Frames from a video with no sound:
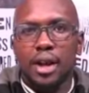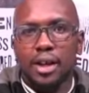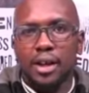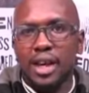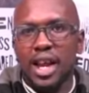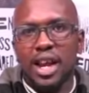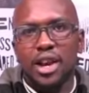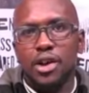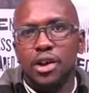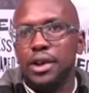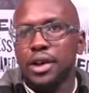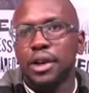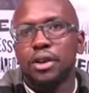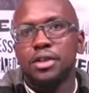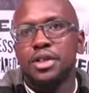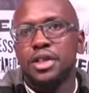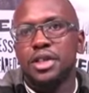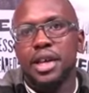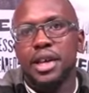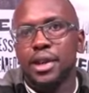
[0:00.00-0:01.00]
Clearly you
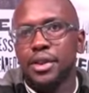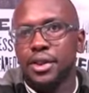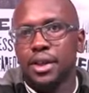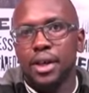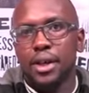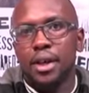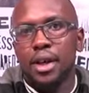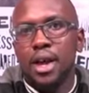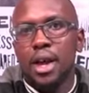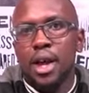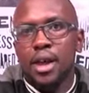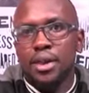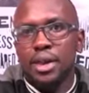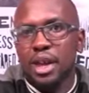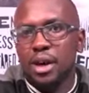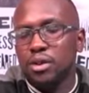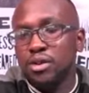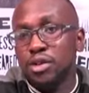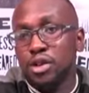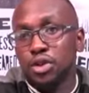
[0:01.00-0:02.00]
cannot see anything.
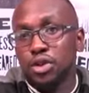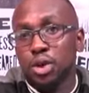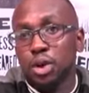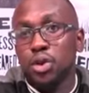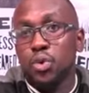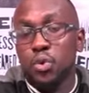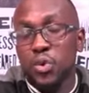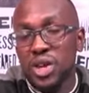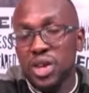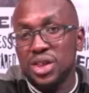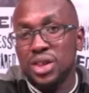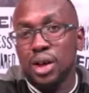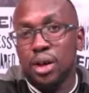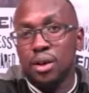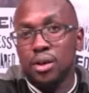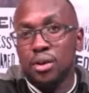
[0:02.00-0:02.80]
That was the shot with the